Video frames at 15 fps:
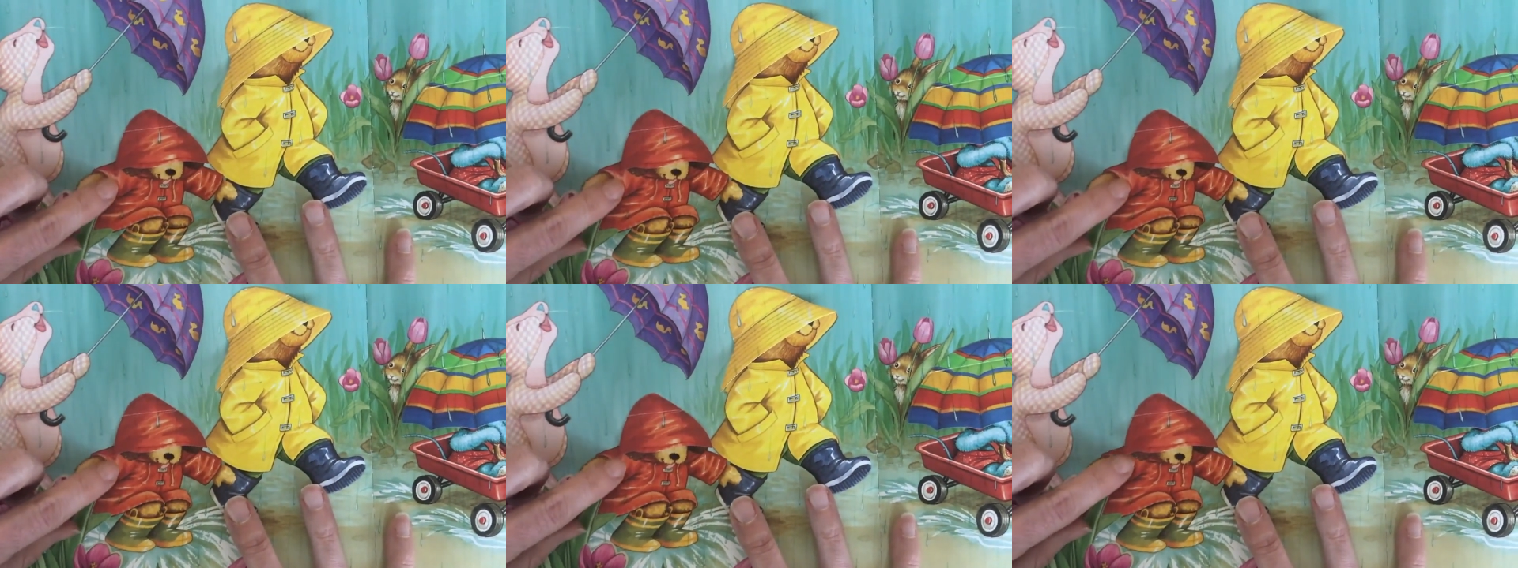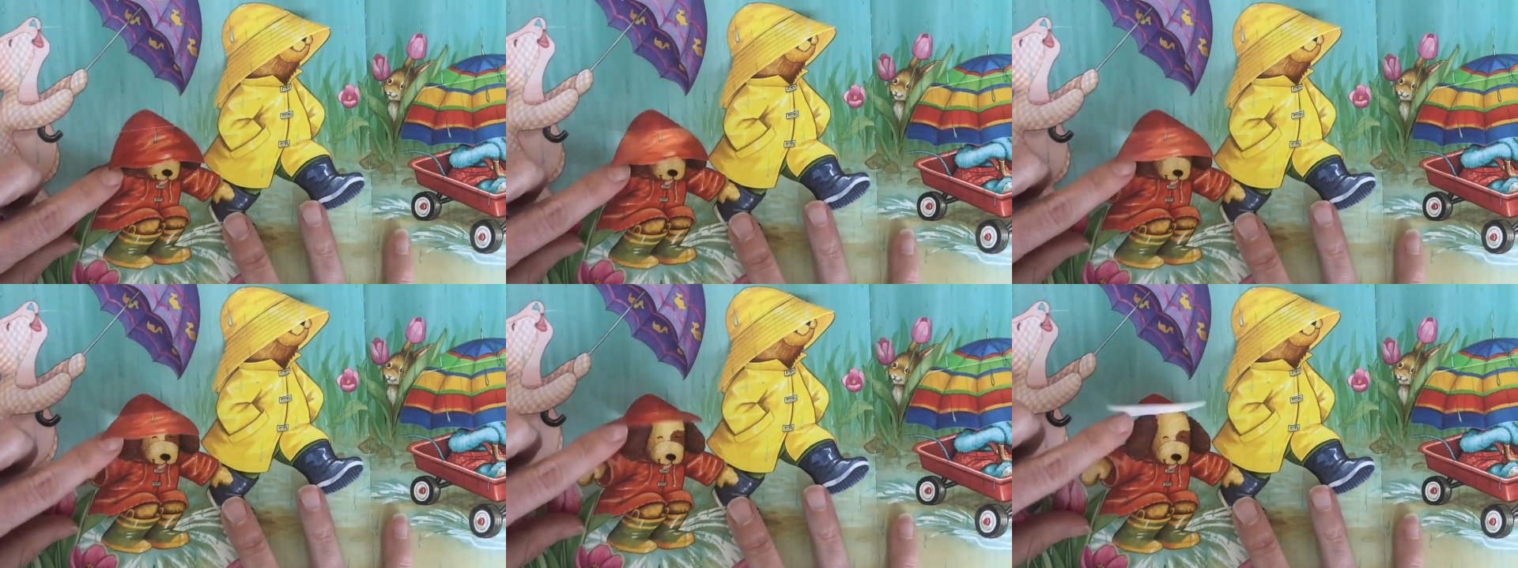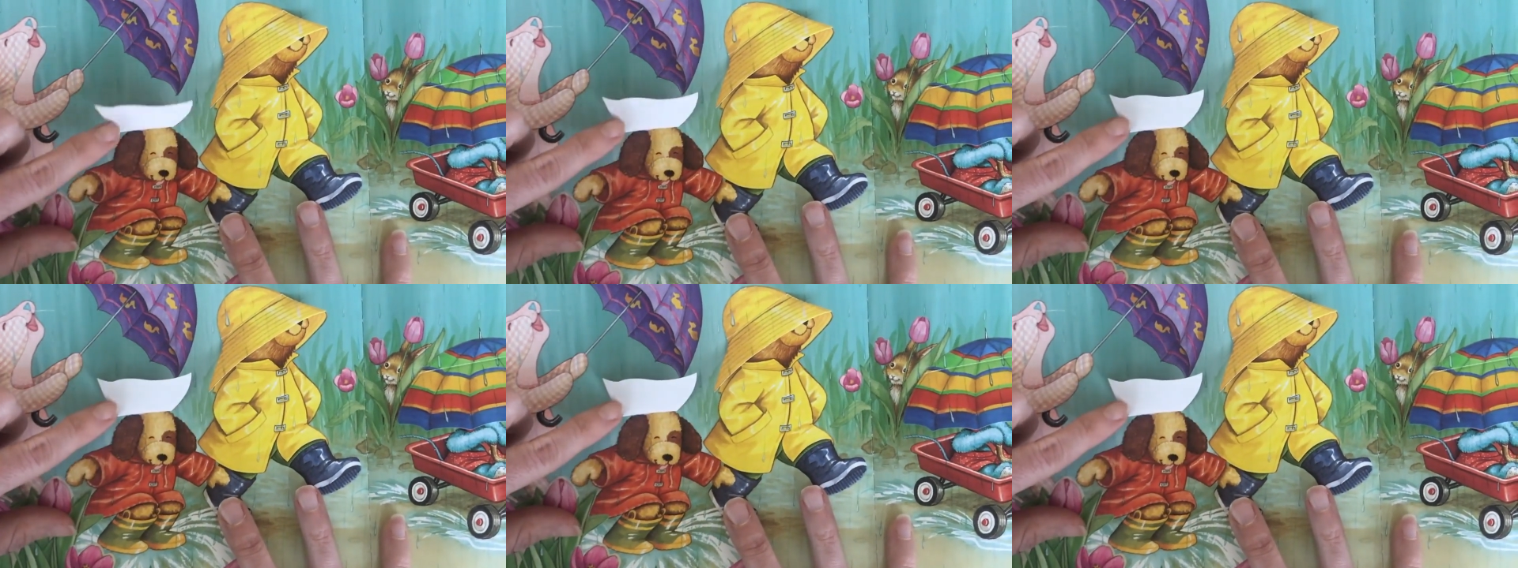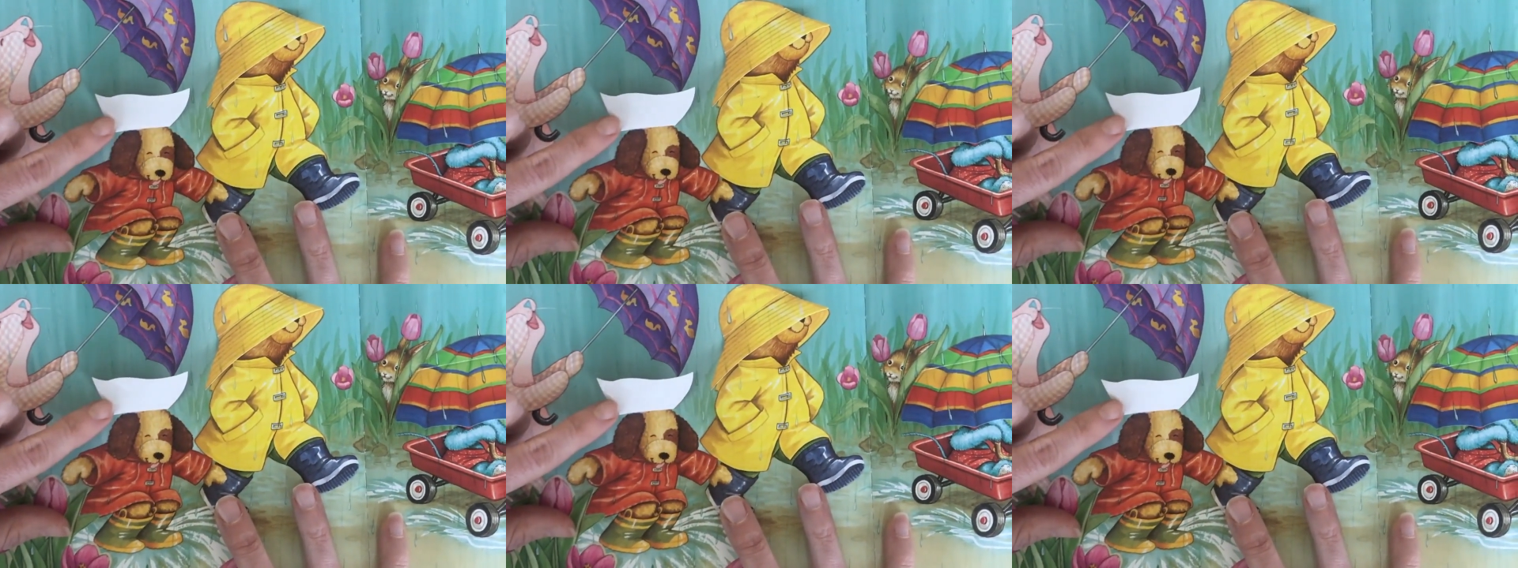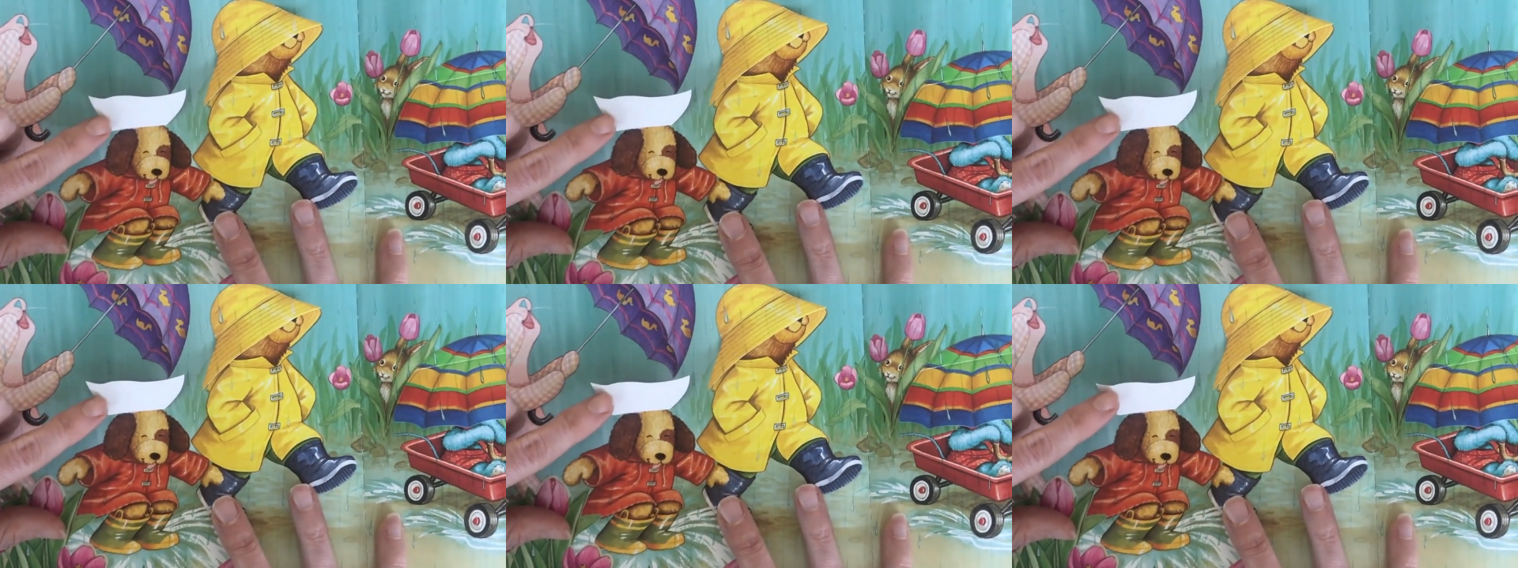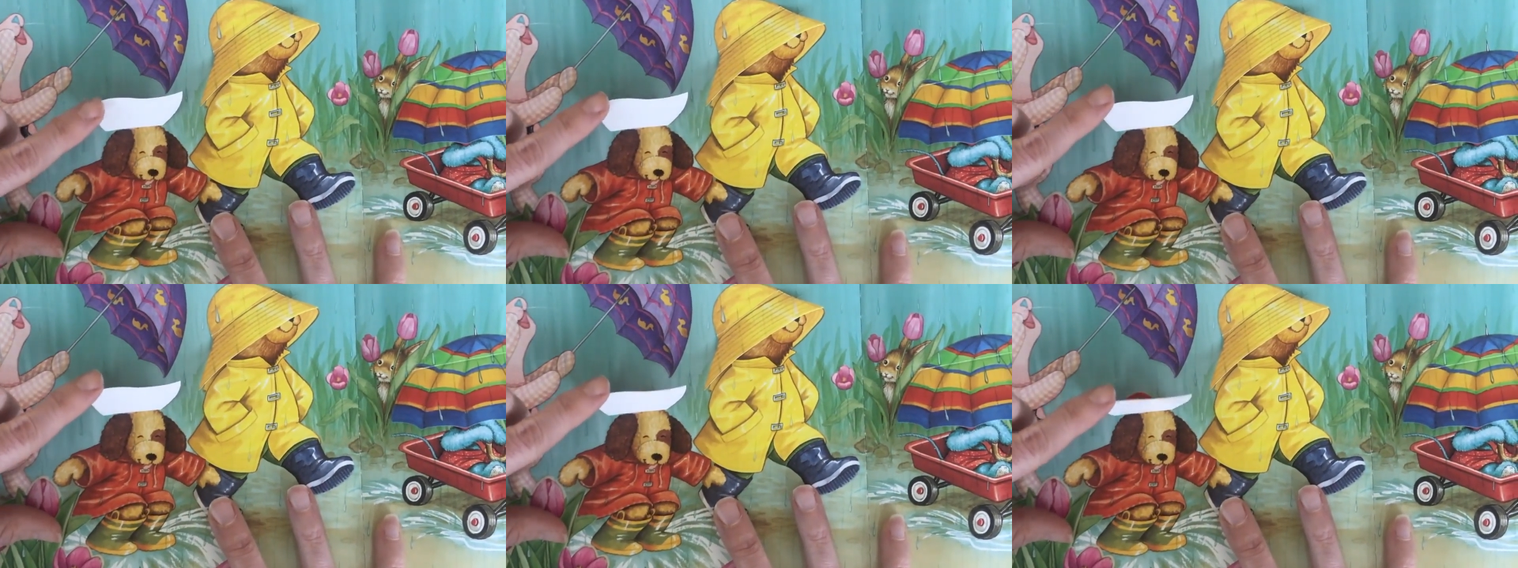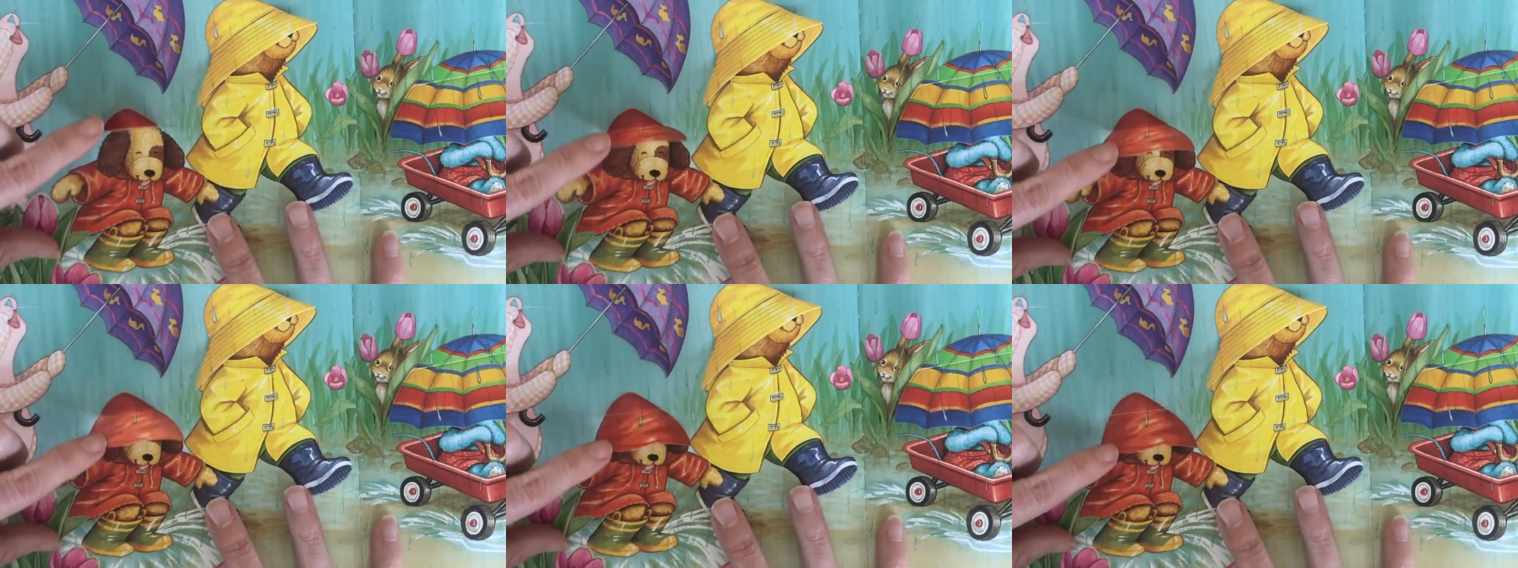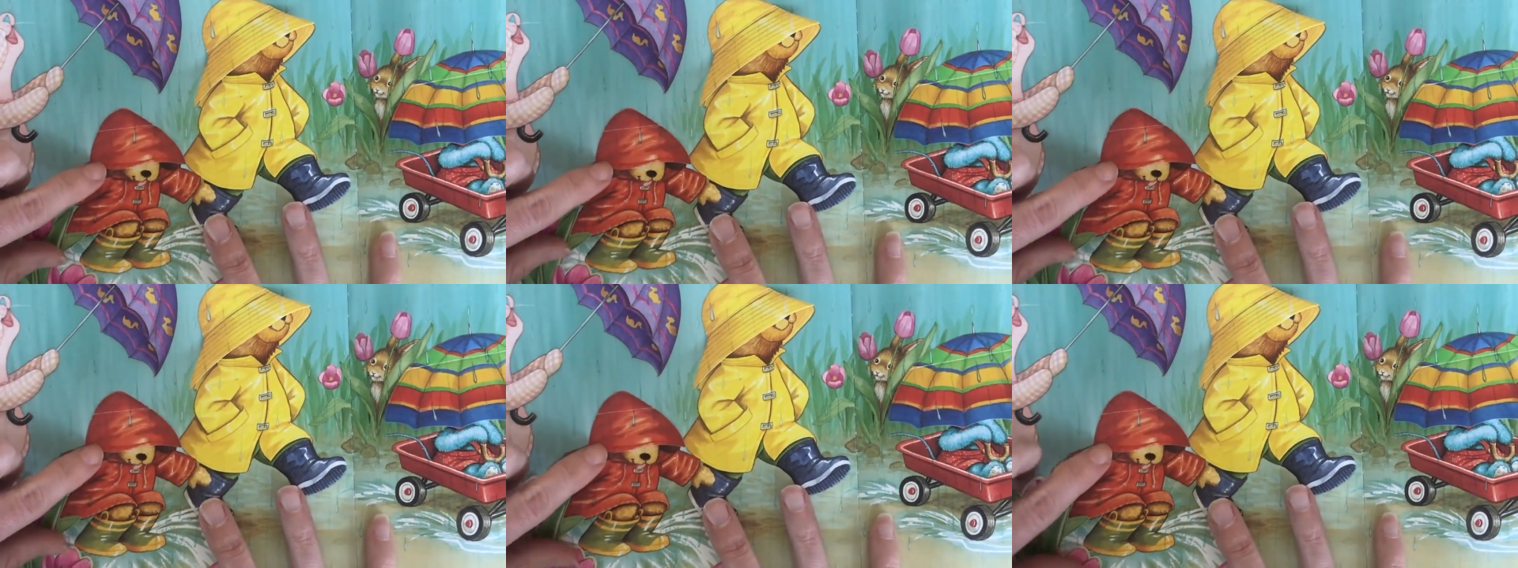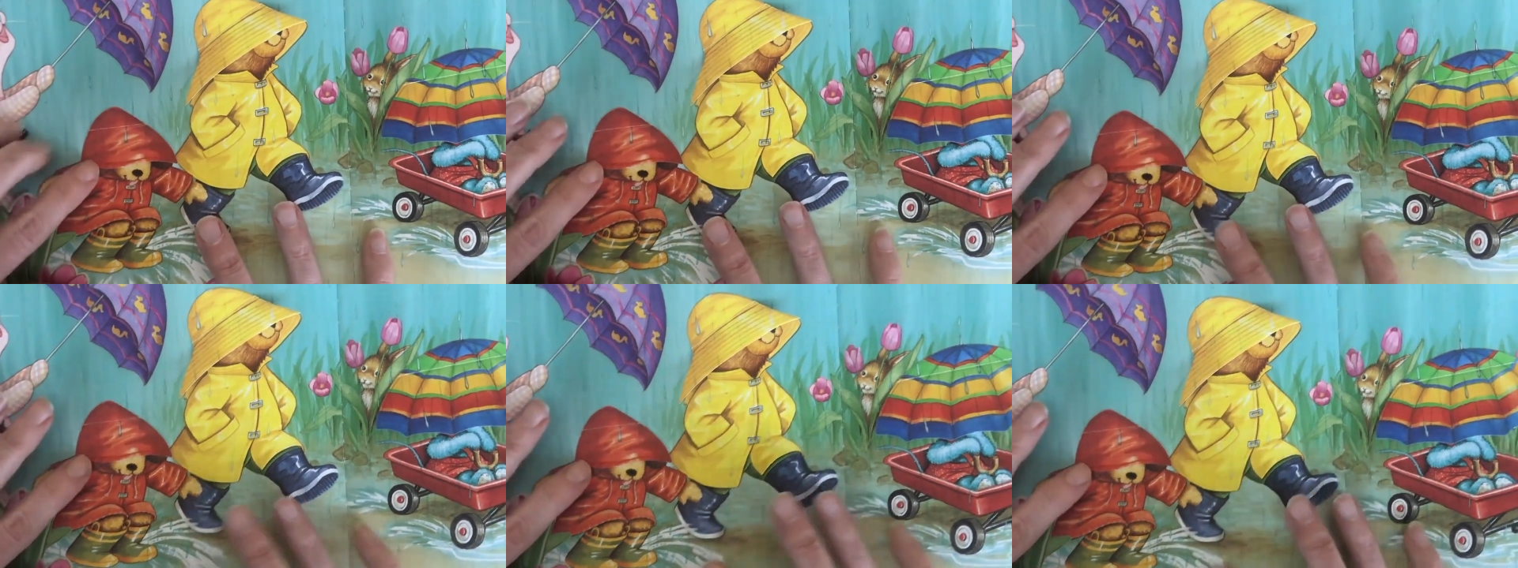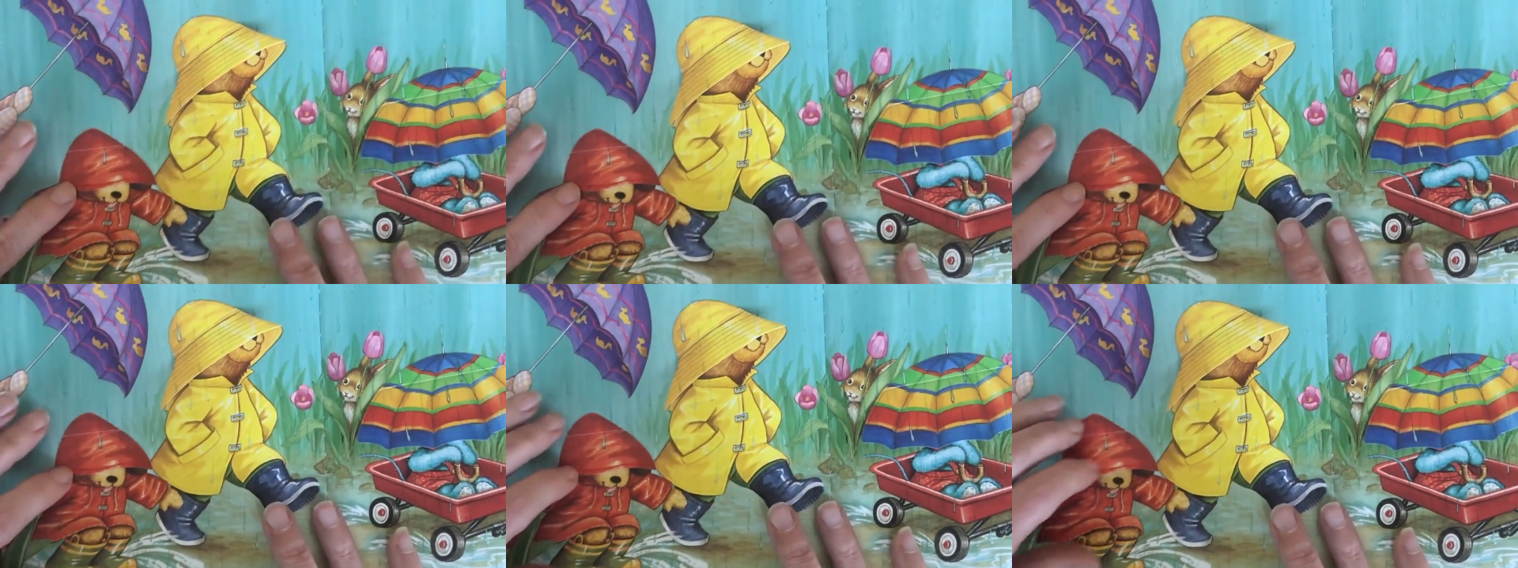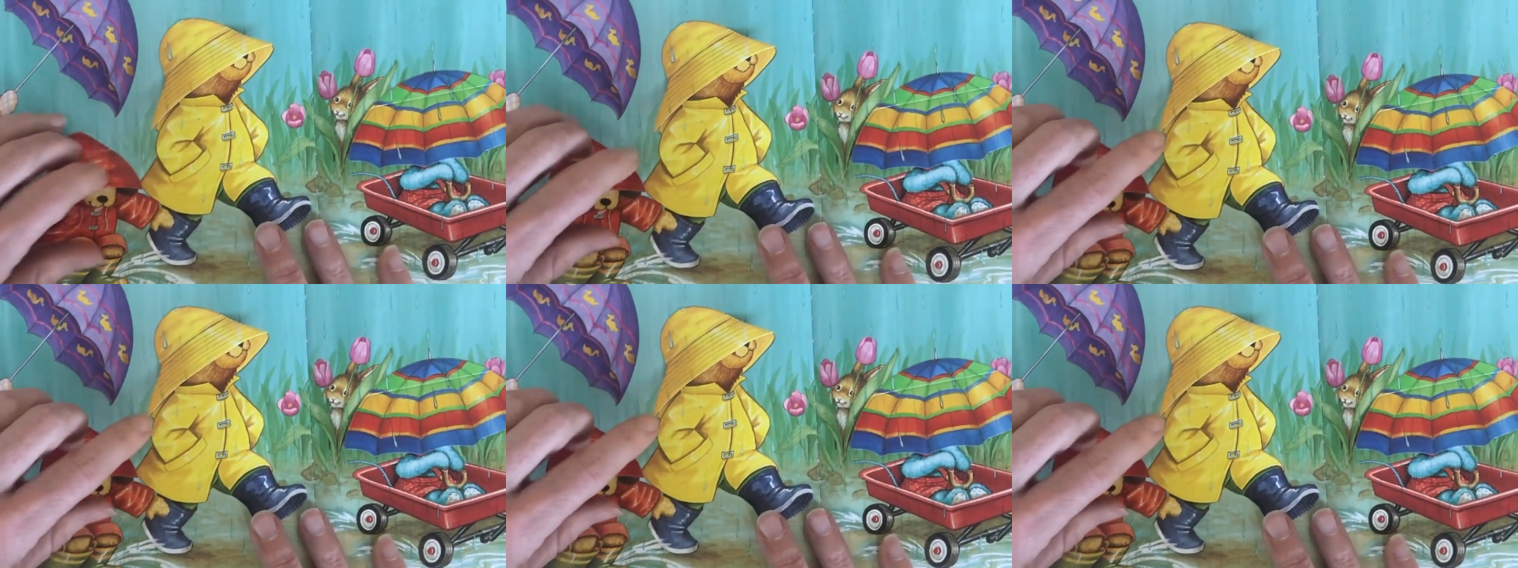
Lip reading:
[unreadable: no face in view]